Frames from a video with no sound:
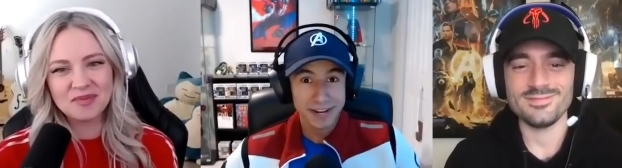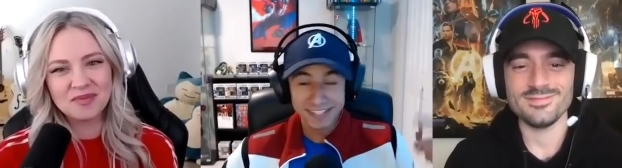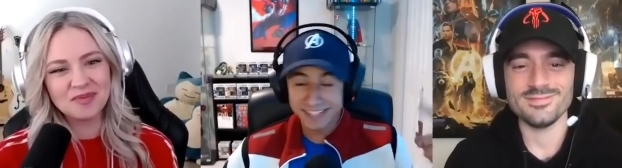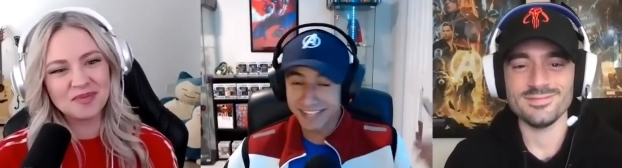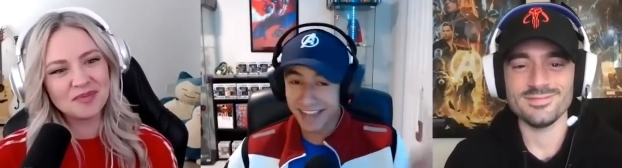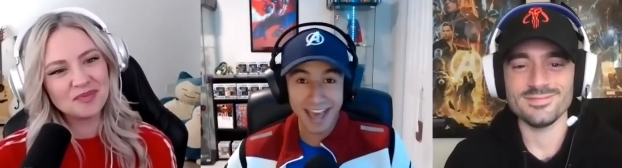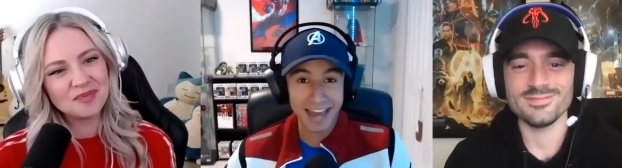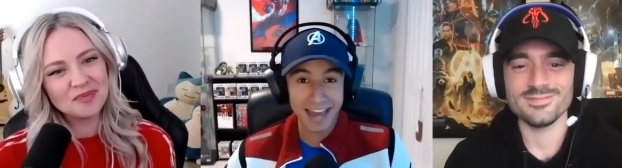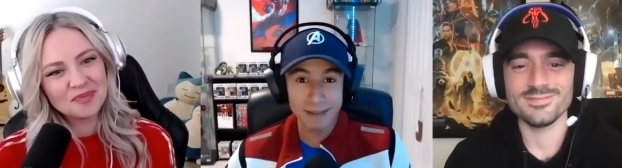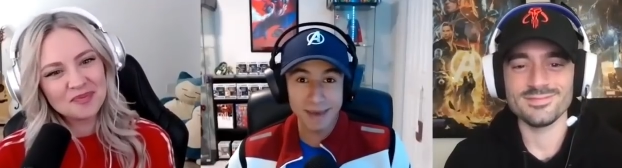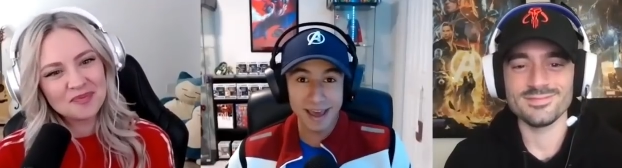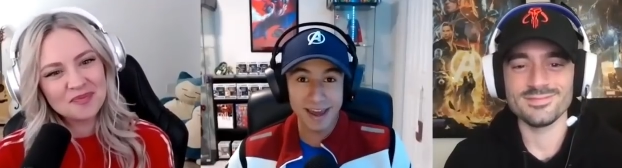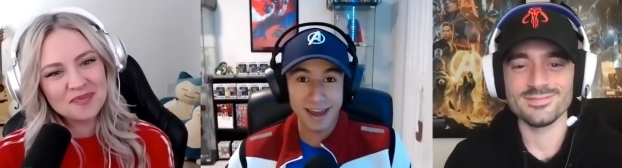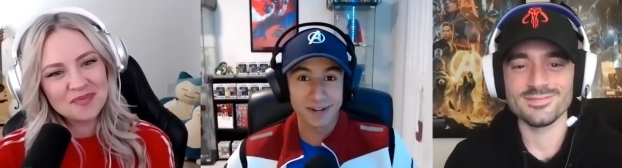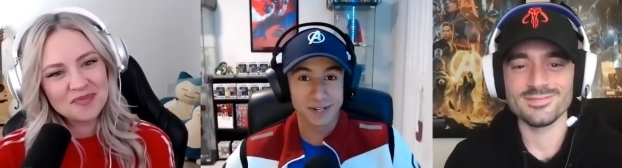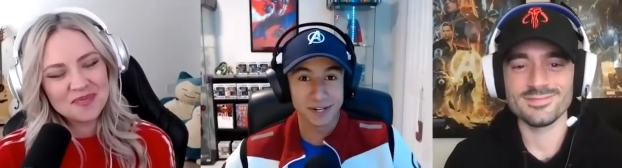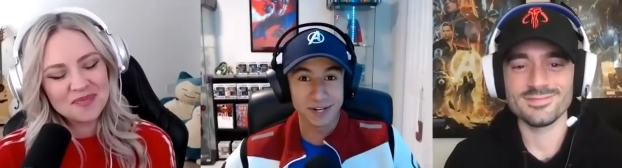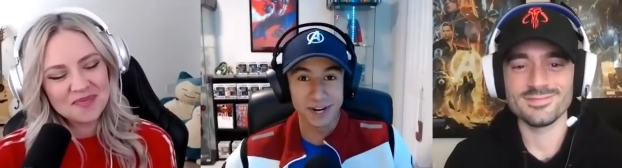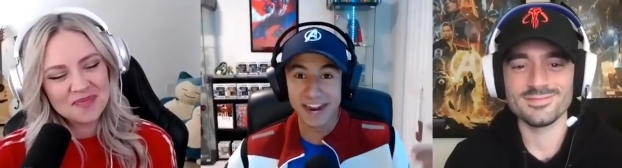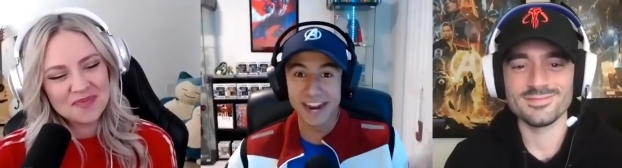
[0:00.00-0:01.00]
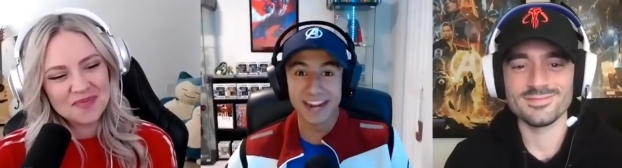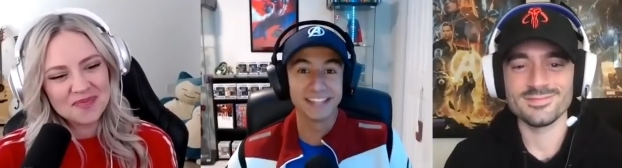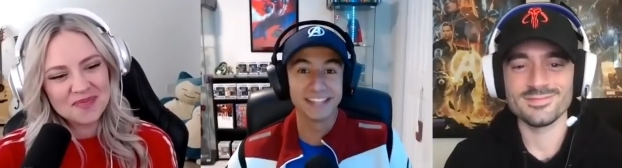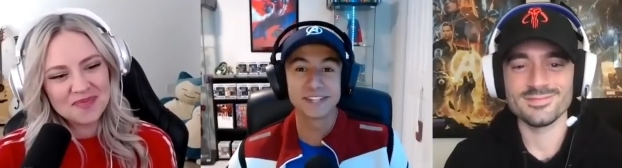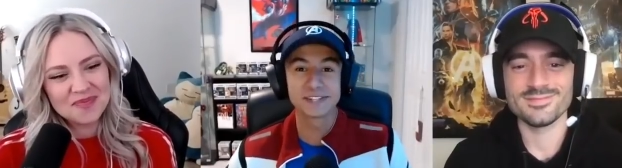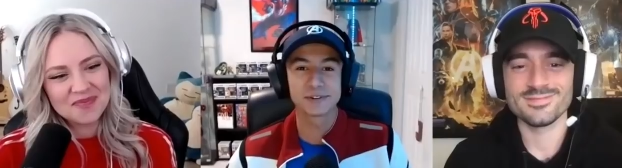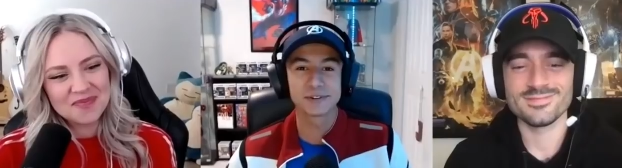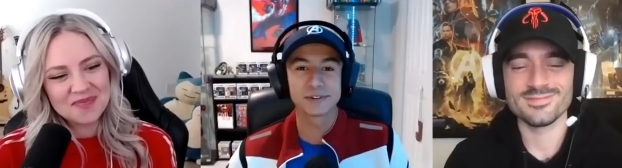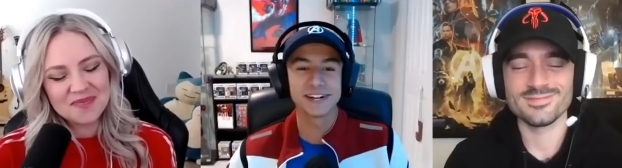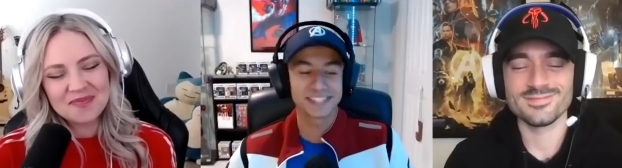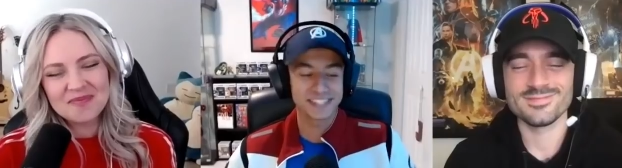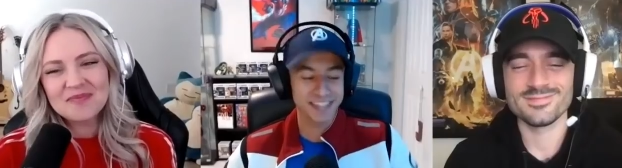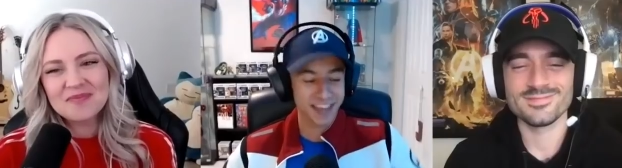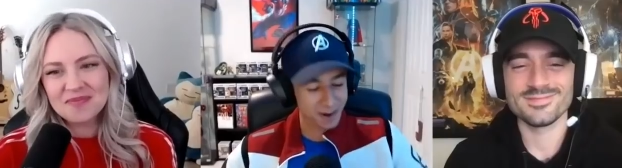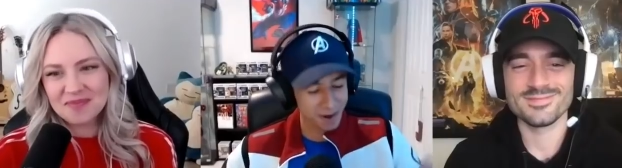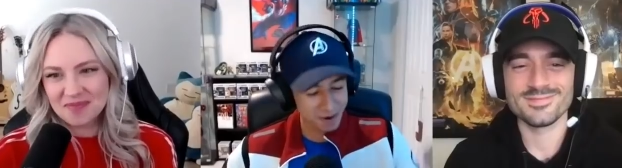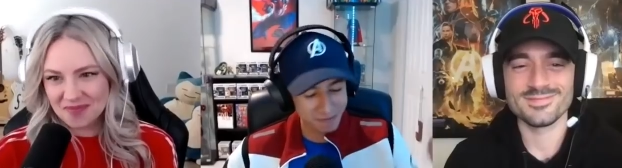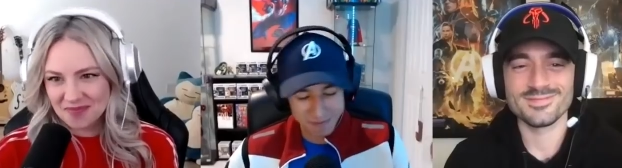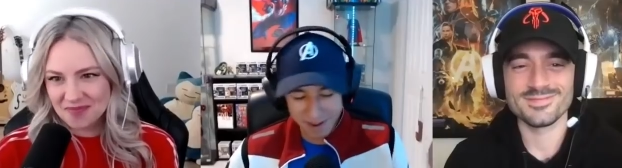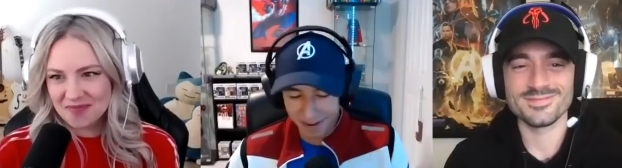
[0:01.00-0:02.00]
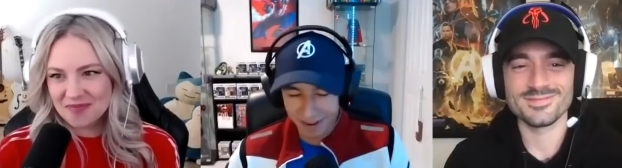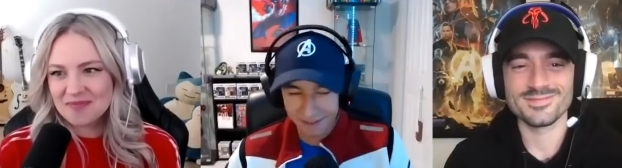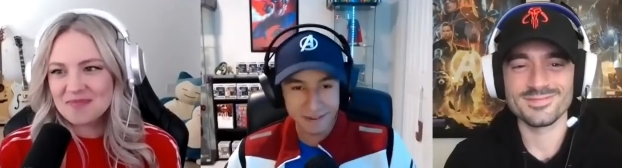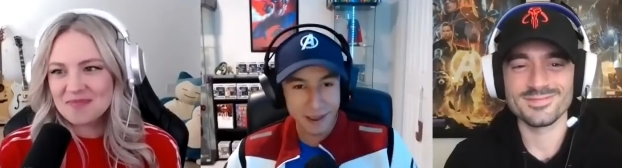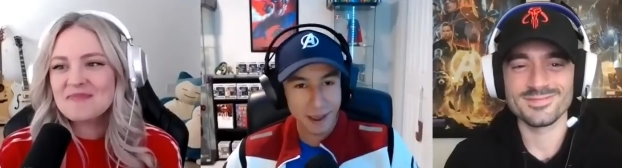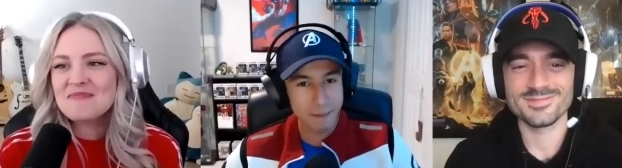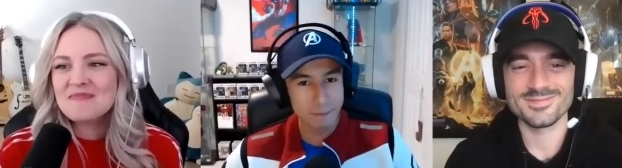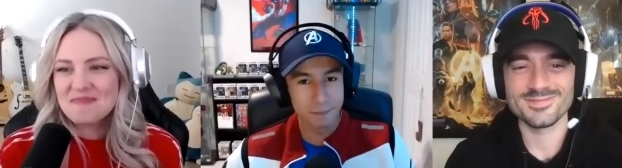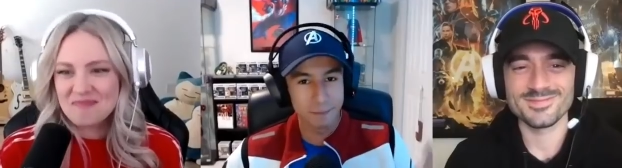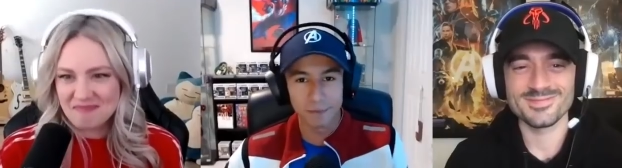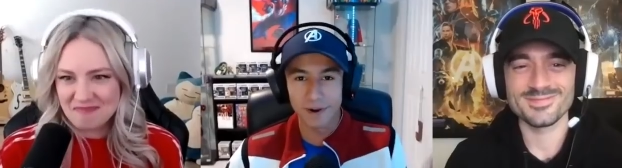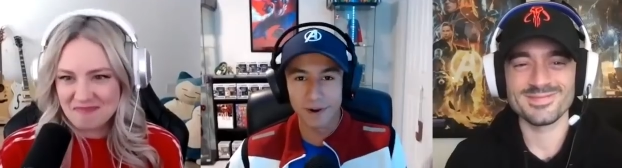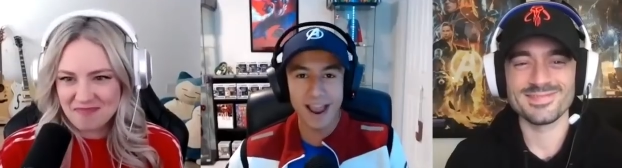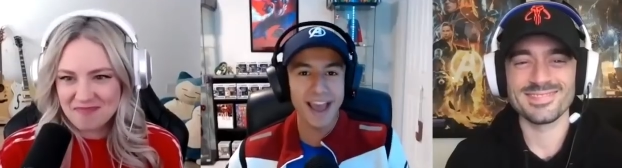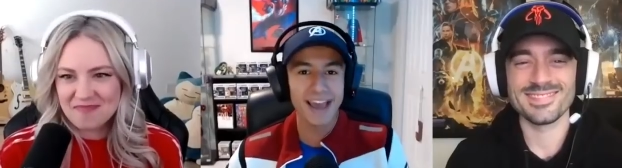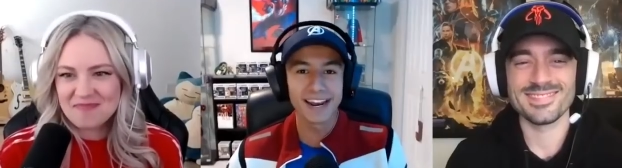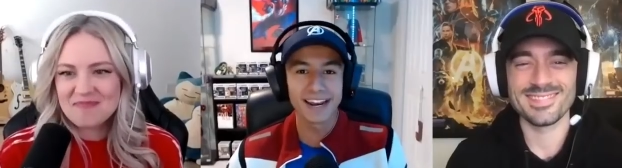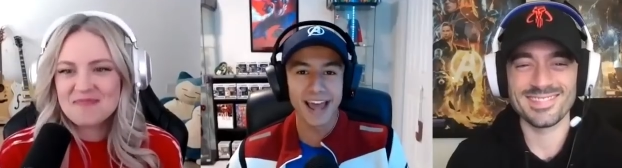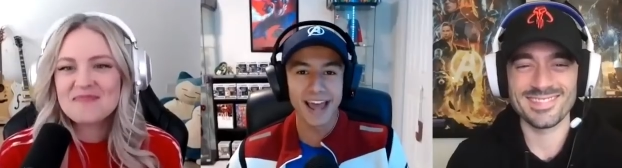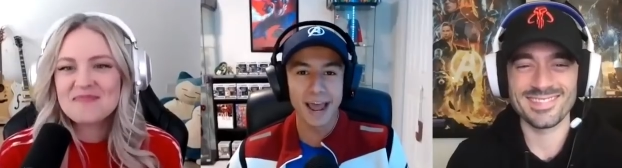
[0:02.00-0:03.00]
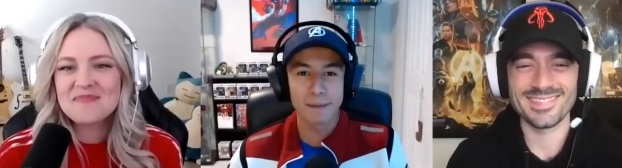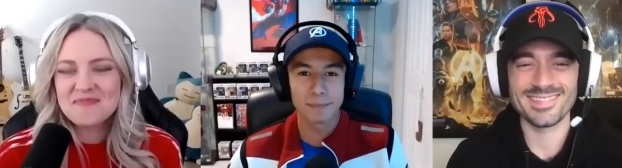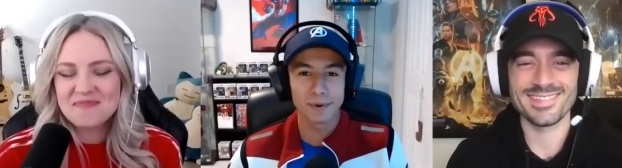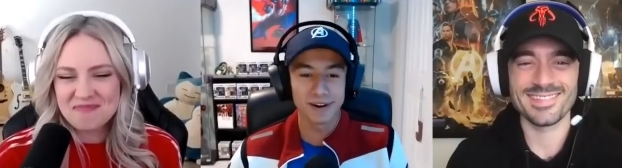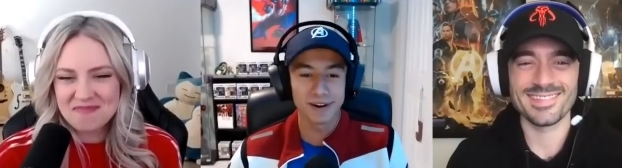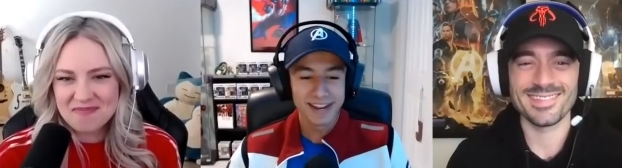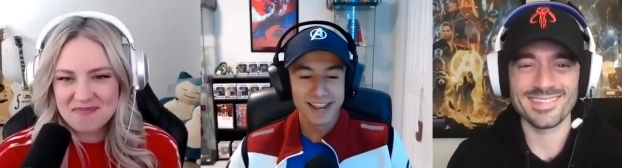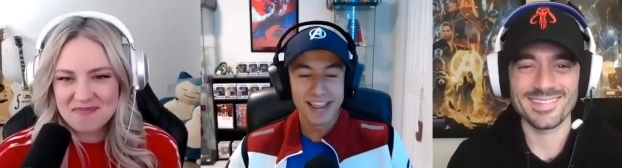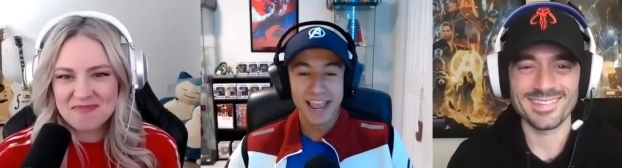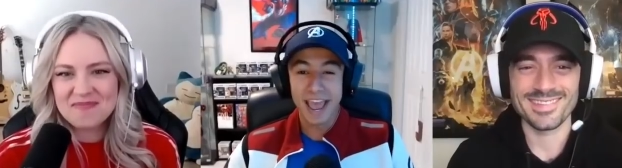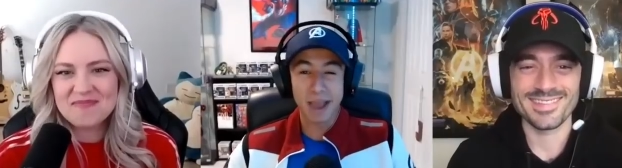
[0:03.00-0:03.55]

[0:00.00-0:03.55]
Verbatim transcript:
Speaker 1: talent manager, industry insider, and mega fan Brad Lambert,